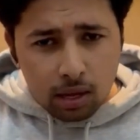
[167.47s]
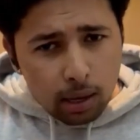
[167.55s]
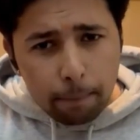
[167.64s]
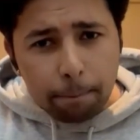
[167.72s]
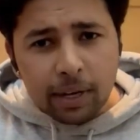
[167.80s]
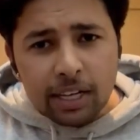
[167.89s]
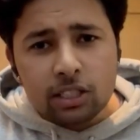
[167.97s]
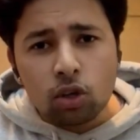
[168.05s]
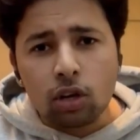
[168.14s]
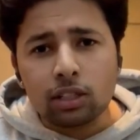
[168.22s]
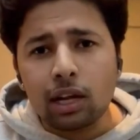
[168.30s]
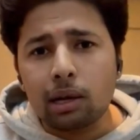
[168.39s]
companies
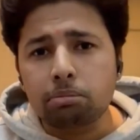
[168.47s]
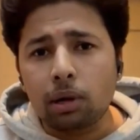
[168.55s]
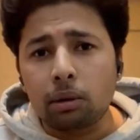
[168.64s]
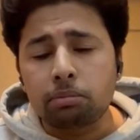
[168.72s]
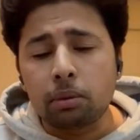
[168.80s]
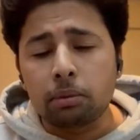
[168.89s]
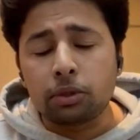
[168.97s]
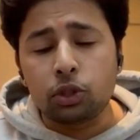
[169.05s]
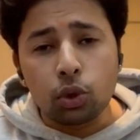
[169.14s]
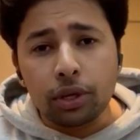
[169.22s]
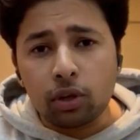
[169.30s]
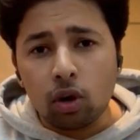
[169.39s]
or the
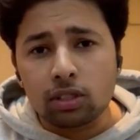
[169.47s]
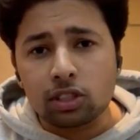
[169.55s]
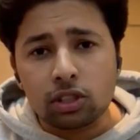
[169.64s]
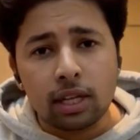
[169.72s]
unicorns,